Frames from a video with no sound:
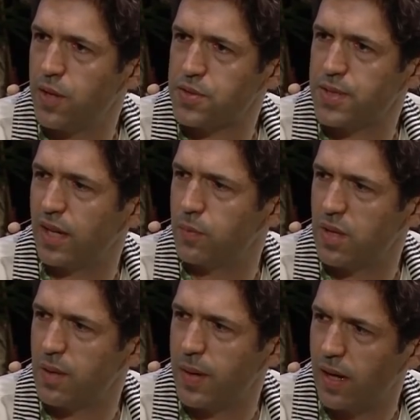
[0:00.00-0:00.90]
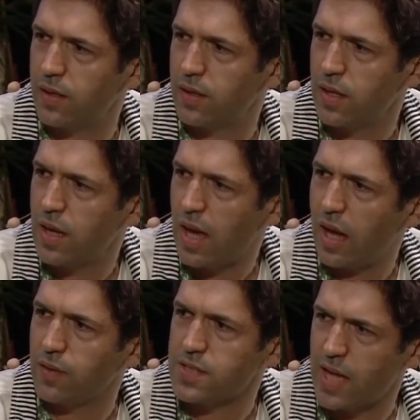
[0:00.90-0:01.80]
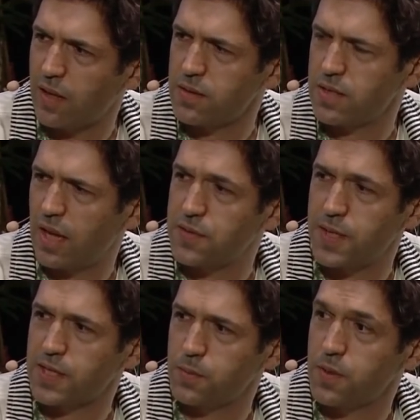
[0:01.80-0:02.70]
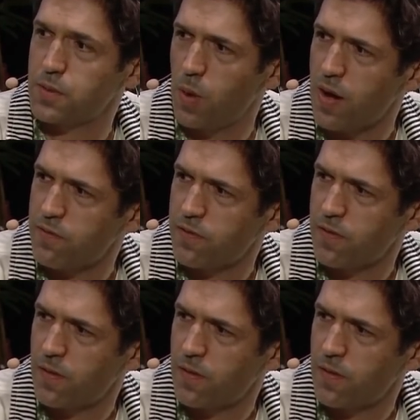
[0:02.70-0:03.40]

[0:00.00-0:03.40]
he used to tell me about how it sounded to have sex with his wife.